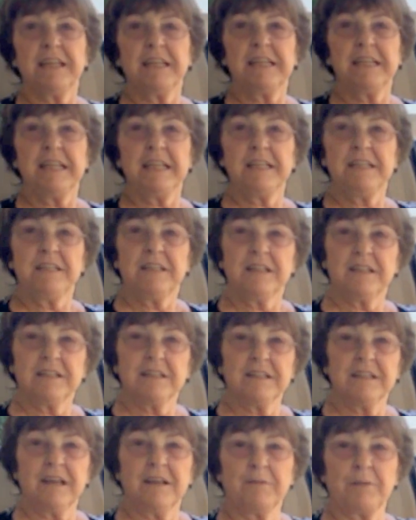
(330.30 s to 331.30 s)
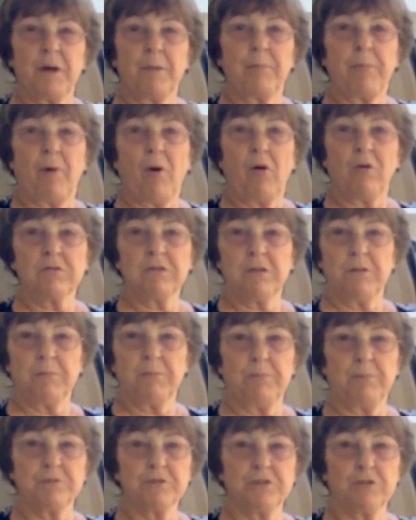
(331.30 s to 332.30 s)
he's gonna need a ball
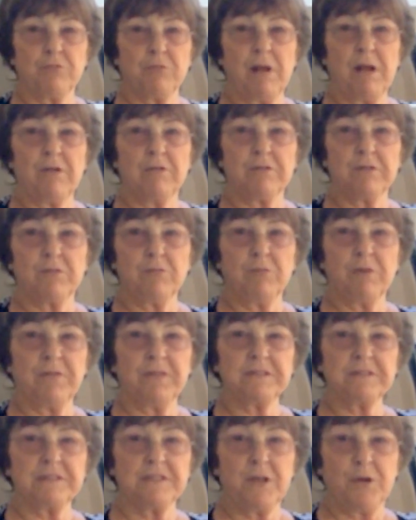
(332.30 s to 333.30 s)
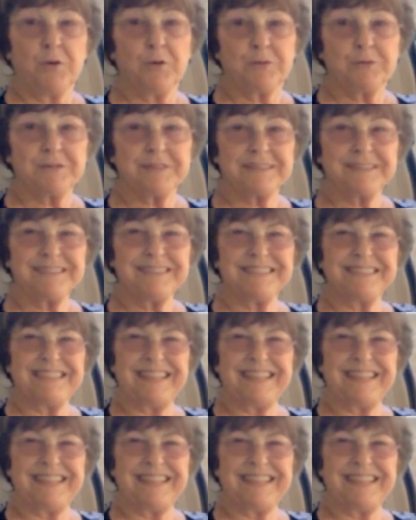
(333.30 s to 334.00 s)
to push around with his nose.